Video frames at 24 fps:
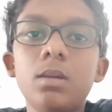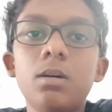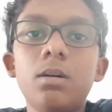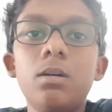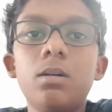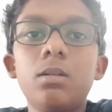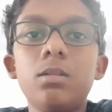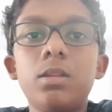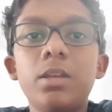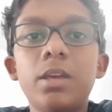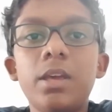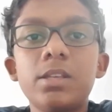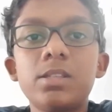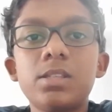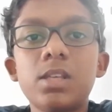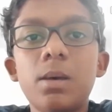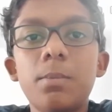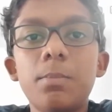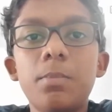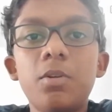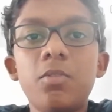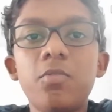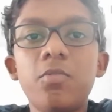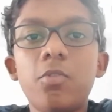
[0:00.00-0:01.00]
The
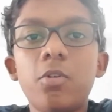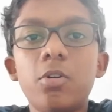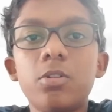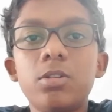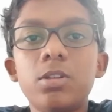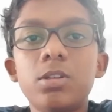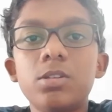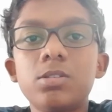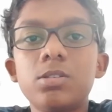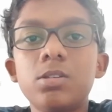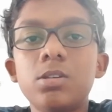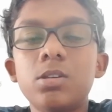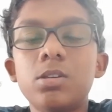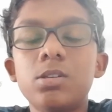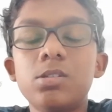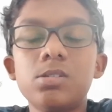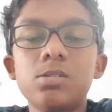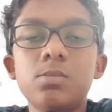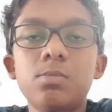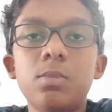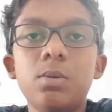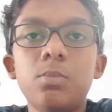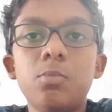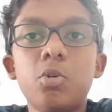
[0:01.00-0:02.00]
example for this is
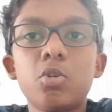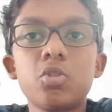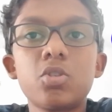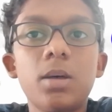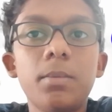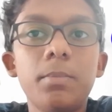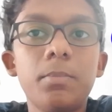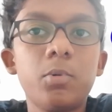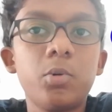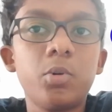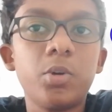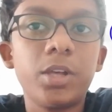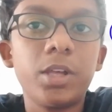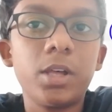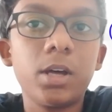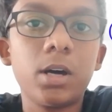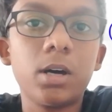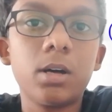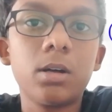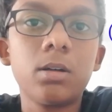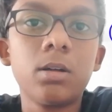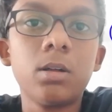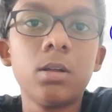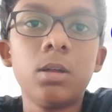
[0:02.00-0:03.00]
Mimosa
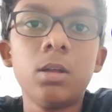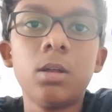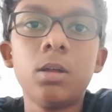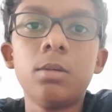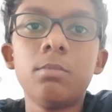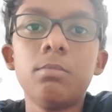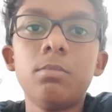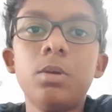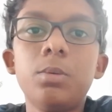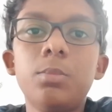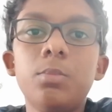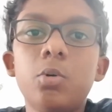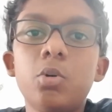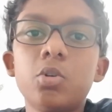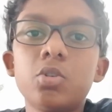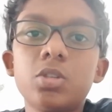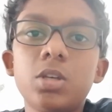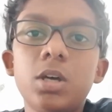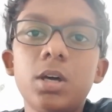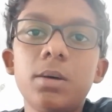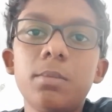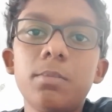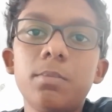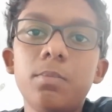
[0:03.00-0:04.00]
pudica.
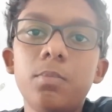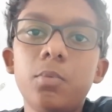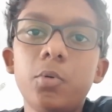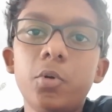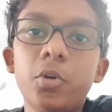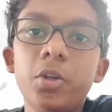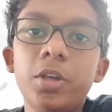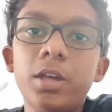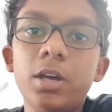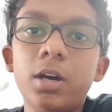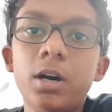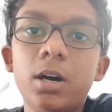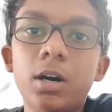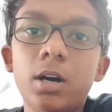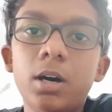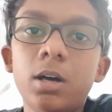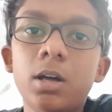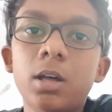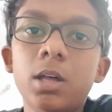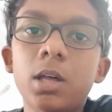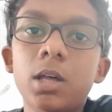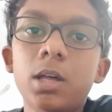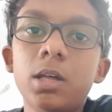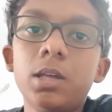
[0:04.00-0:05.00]
Mimosa pudica
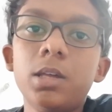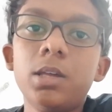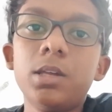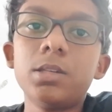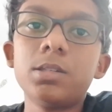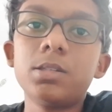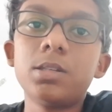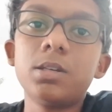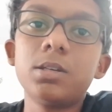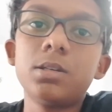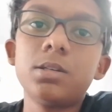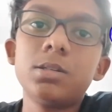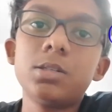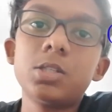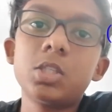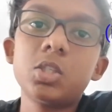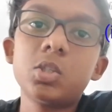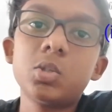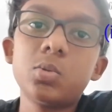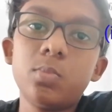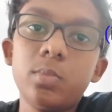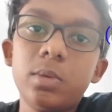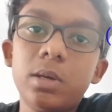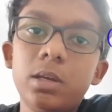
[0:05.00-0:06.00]
is
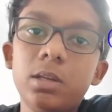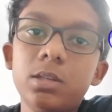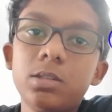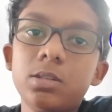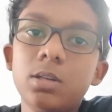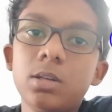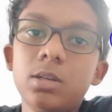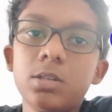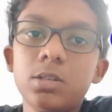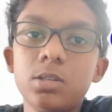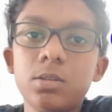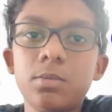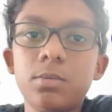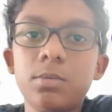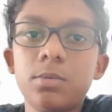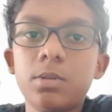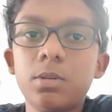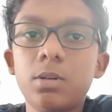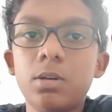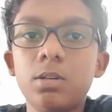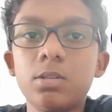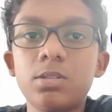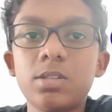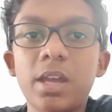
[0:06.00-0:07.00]
the
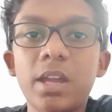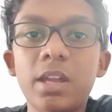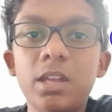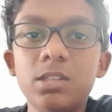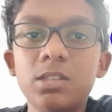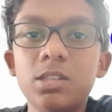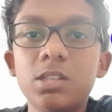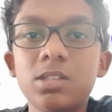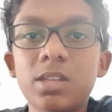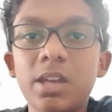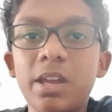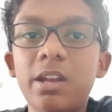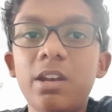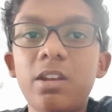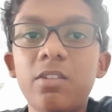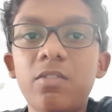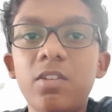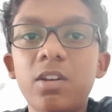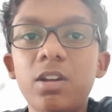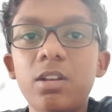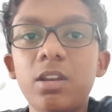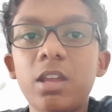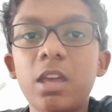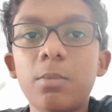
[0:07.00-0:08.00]

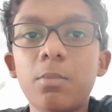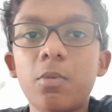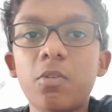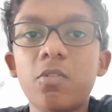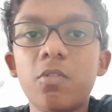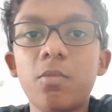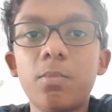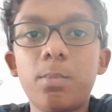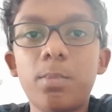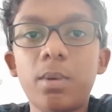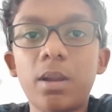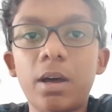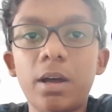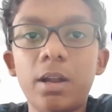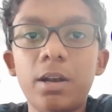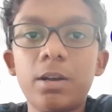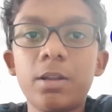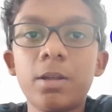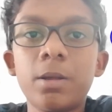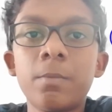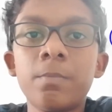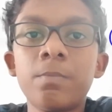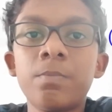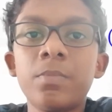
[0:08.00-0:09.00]
scientific name of a plant,
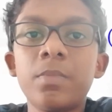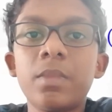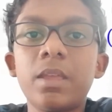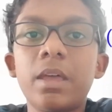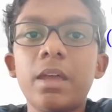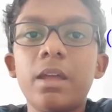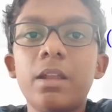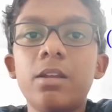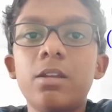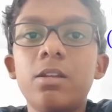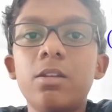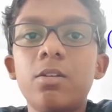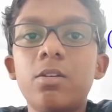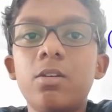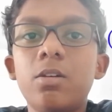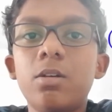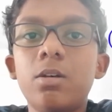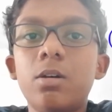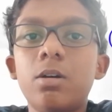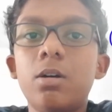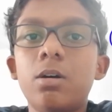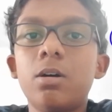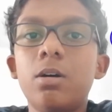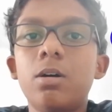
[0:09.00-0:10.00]
and
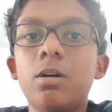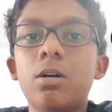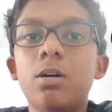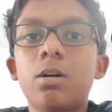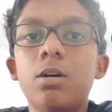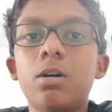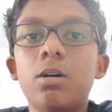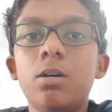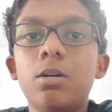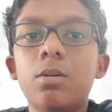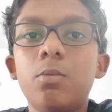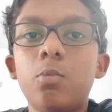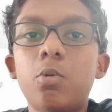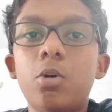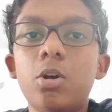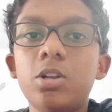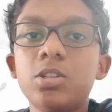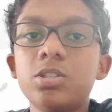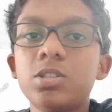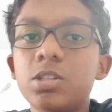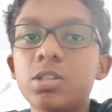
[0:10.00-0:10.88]
what is its